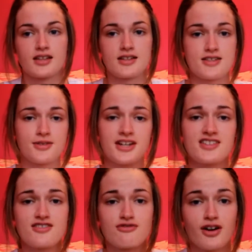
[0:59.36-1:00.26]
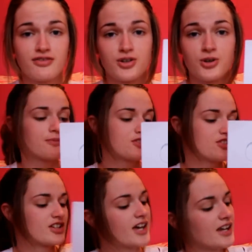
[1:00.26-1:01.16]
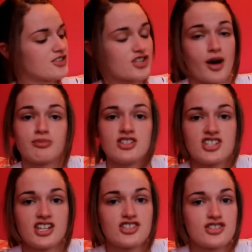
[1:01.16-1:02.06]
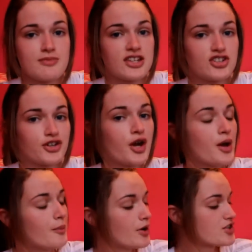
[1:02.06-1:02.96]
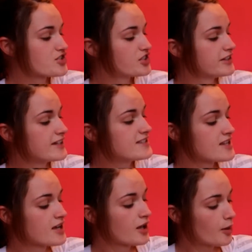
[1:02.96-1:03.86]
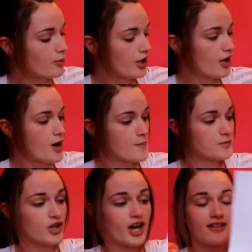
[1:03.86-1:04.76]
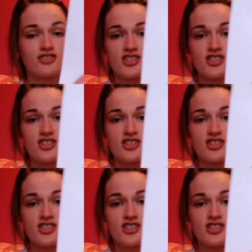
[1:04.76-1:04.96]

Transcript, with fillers: So here's a rough court that you can kind of chop and change to meet your personal needs but um, you have your